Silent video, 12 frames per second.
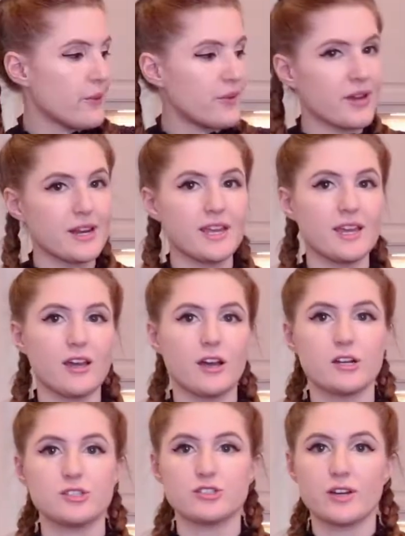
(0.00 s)
we're going to get
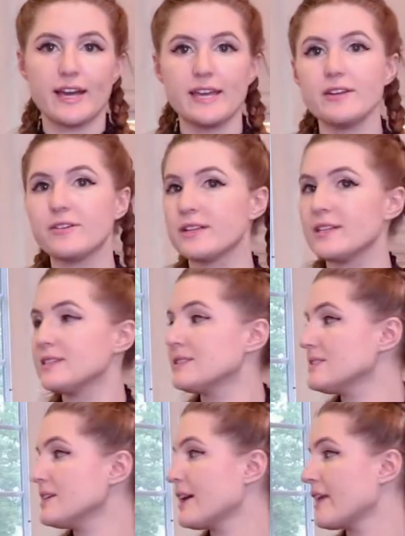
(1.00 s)
our dry
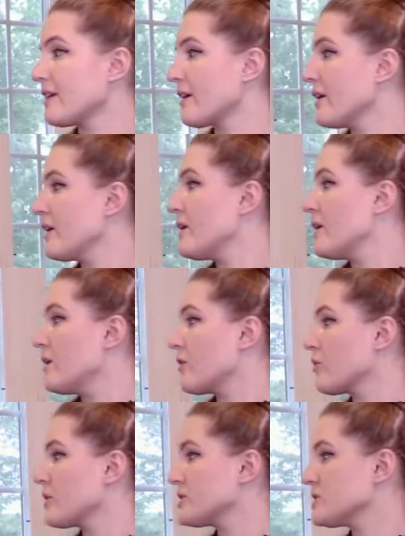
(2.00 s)
ingredients together,
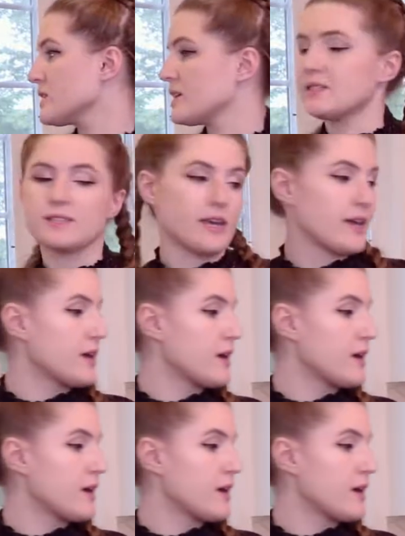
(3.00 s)
which is a